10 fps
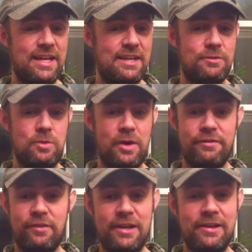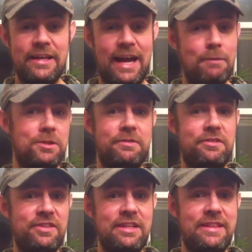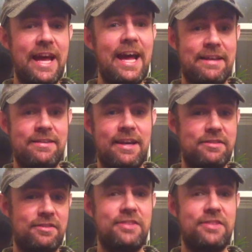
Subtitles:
And quite frankly, I would love to see that